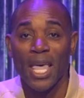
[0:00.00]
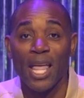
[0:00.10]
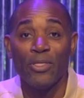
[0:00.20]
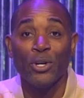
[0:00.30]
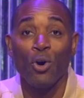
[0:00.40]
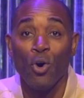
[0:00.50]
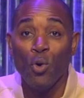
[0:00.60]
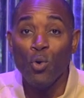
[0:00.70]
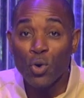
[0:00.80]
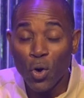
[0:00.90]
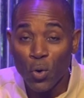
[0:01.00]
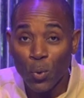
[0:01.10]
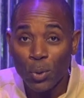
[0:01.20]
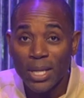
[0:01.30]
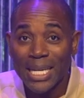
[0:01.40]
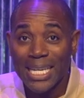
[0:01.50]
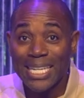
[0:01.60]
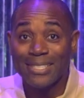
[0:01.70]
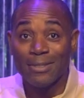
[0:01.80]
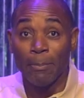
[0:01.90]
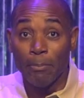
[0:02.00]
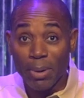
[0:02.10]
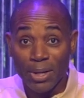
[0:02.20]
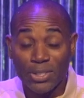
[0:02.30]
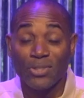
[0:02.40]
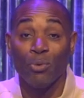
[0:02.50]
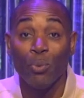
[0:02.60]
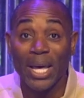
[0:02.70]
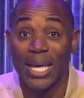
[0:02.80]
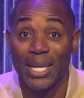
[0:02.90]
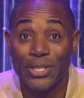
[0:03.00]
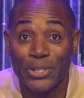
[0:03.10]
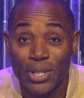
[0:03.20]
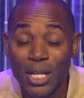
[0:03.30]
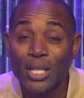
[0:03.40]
and their whole goal is to bust the wedge.